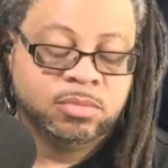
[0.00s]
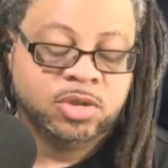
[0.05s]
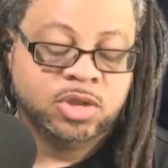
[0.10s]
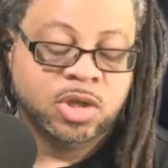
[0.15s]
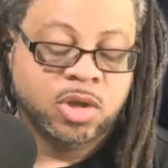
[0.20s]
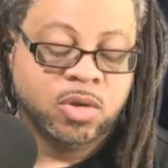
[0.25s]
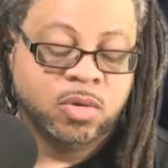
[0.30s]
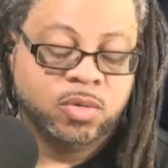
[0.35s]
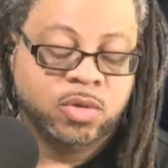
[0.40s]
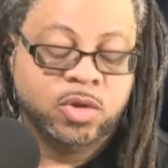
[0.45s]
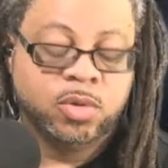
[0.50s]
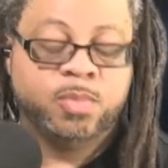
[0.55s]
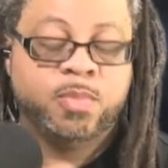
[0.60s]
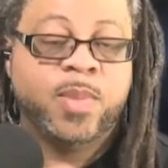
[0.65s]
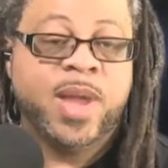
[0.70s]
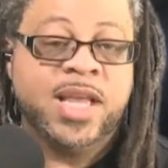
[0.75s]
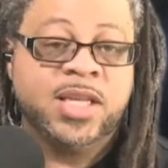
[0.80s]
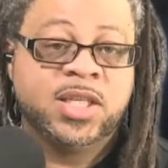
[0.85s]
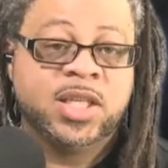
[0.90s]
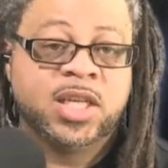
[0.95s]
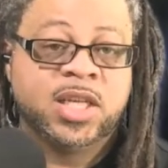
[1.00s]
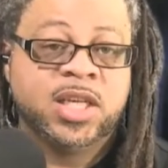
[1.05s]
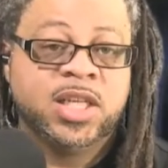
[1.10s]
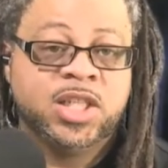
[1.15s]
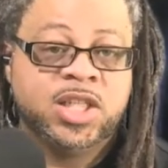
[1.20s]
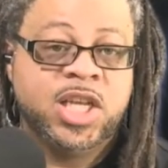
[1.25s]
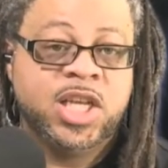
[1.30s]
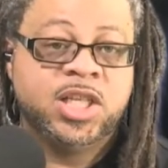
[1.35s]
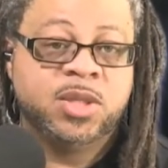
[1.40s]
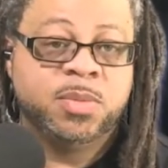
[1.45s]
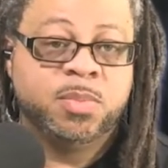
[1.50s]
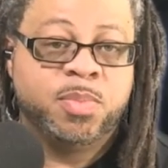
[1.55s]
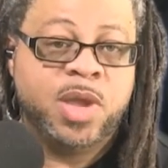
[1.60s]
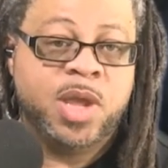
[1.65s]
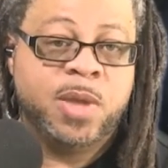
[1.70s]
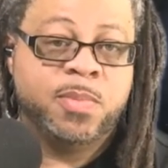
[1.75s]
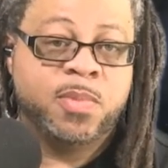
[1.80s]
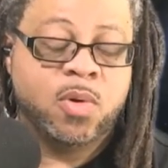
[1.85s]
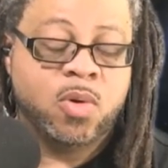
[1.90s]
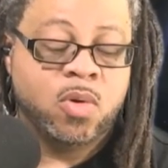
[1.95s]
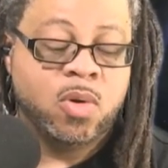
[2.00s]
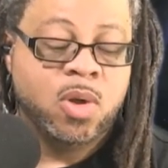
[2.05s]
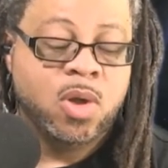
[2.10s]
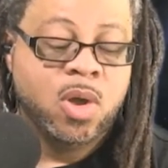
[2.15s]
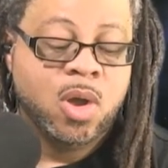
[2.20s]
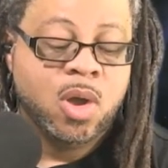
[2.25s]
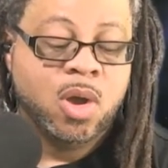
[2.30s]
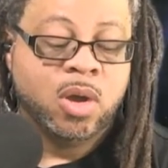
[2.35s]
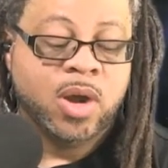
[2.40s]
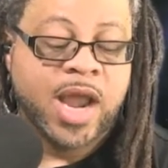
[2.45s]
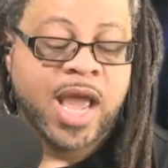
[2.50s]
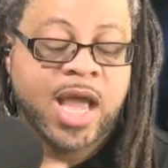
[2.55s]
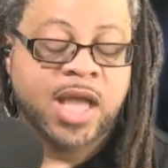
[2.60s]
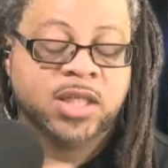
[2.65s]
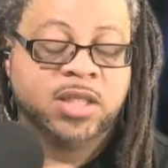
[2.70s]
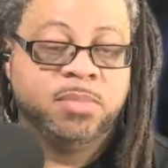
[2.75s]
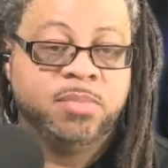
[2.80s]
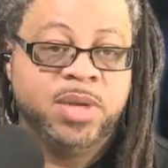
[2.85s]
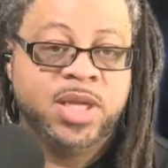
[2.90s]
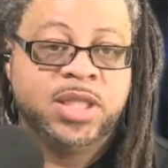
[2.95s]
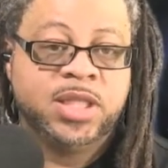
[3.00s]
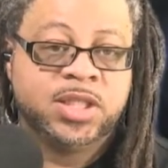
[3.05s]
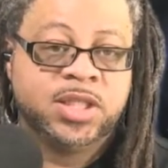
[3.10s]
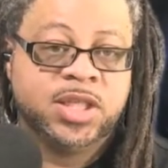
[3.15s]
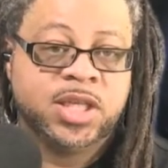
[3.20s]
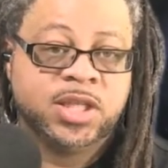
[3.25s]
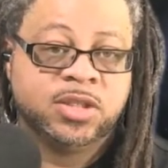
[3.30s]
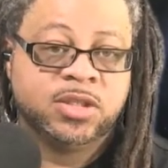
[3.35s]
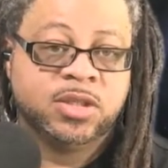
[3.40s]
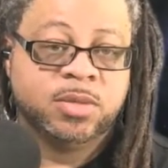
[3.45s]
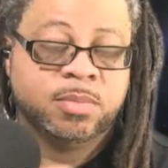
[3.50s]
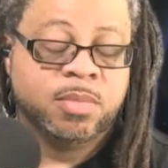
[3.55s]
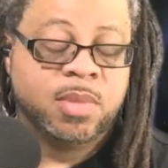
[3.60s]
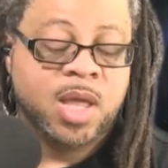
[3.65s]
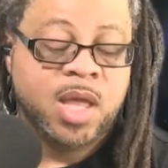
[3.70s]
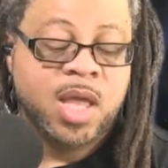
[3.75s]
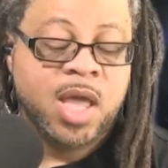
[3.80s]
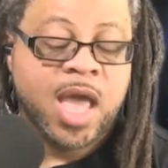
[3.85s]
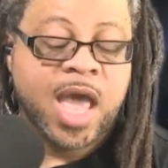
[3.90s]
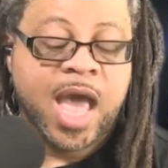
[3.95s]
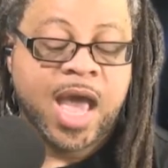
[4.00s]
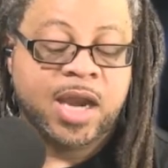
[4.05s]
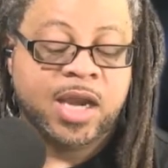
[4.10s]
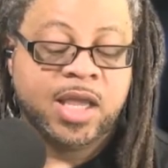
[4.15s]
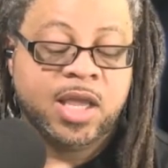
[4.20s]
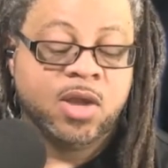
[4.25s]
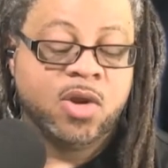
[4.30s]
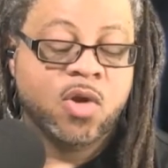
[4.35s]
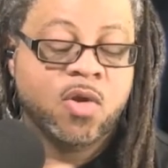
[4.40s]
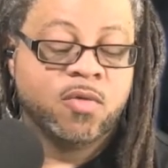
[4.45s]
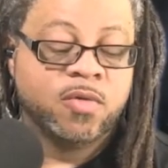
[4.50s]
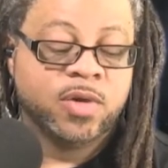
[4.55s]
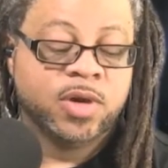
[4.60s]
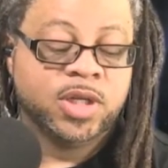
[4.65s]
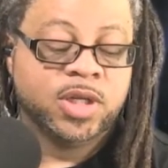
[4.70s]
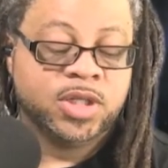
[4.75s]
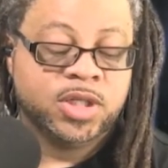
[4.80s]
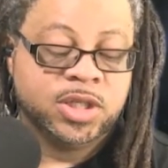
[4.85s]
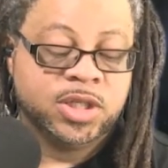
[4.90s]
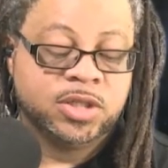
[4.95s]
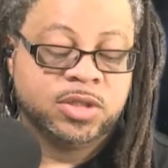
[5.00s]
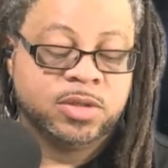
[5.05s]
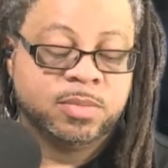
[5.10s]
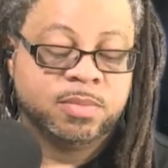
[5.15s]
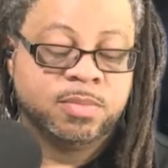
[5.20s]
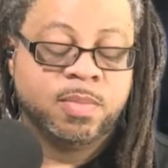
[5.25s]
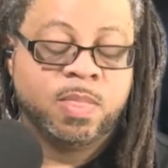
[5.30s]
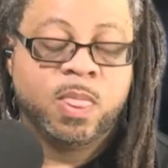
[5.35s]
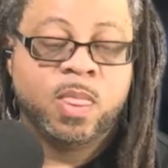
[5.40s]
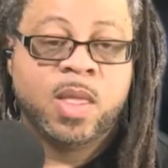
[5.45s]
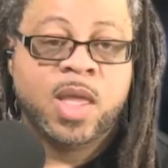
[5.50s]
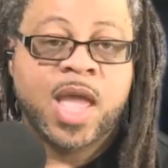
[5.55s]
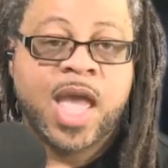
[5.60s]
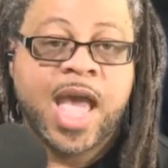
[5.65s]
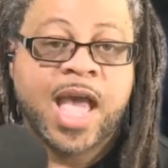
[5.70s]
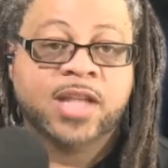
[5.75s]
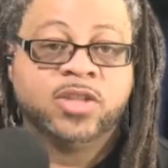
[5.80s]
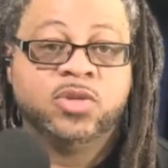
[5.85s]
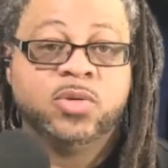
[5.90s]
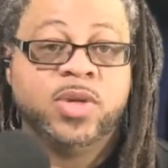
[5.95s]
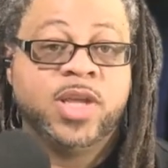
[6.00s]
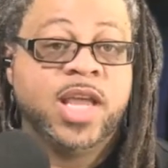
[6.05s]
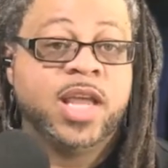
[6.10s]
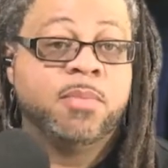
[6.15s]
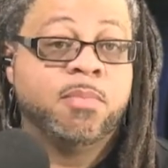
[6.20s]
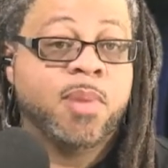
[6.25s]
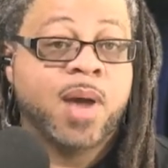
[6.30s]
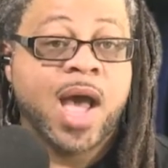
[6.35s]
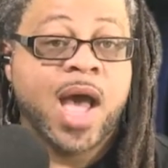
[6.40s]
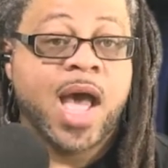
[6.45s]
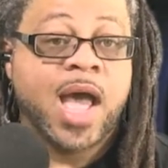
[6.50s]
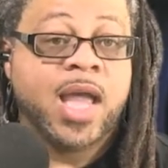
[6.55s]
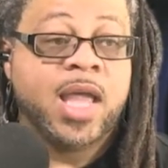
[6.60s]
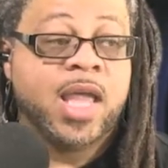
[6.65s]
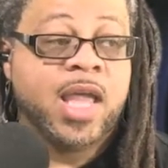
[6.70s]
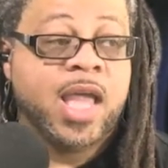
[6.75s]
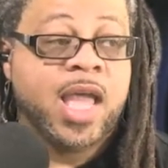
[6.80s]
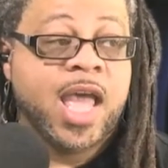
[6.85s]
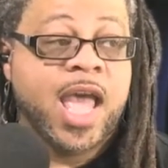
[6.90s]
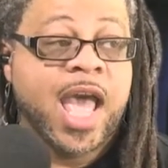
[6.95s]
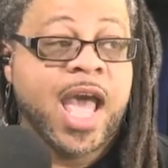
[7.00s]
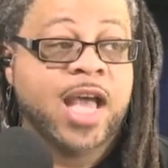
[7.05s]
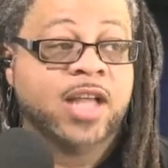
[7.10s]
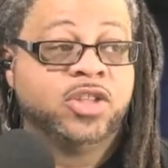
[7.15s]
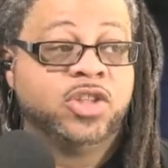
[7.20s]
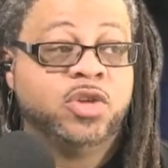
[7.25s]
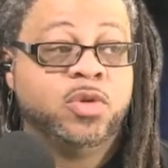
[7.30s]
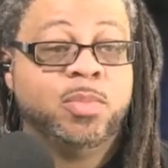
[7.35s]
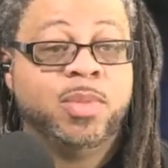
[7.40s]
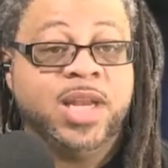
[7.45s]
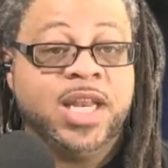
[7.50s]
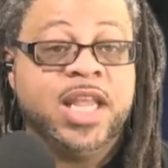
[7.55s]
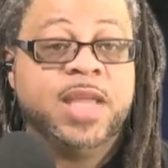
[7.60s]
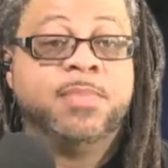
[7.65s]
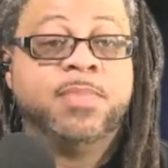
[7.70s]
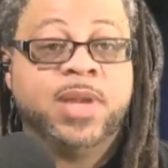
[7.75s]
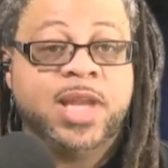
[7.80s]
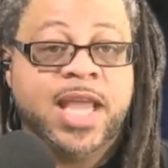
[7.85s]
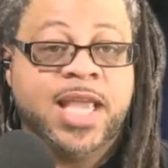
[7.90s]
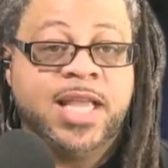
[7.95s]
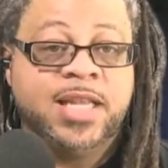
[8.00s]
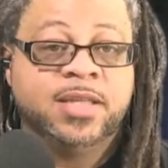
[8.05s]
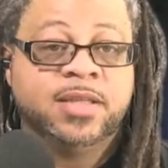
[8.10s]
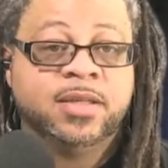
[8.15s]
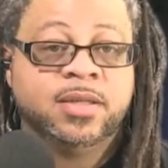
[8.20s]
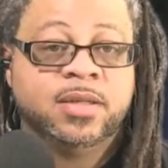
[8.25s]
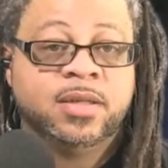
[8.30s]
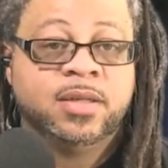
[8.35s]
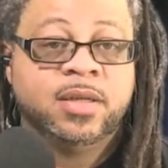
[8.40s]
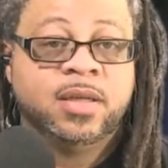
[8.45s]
So they're basically teaching people on how to beat the system, how to get over the system, how to get by, how to manipulate.